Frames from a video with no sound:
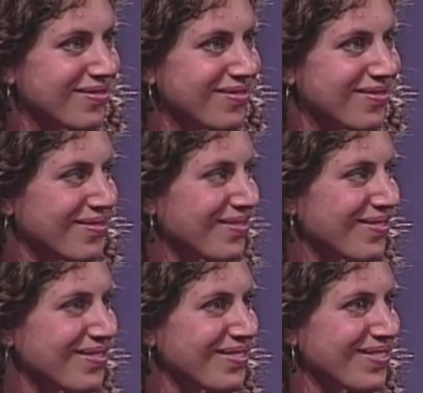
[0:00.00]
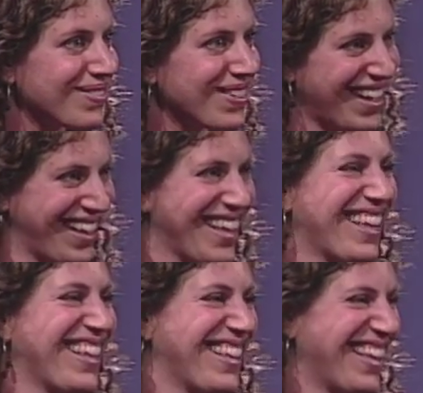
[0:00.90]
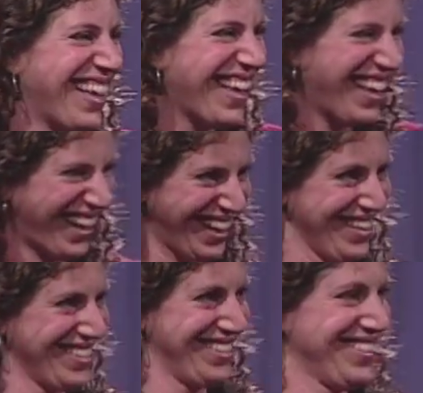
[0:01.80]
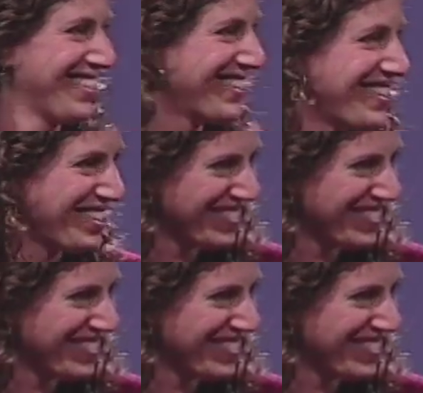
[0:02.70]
She's in heaven. Finally, somebody wants to talk with her.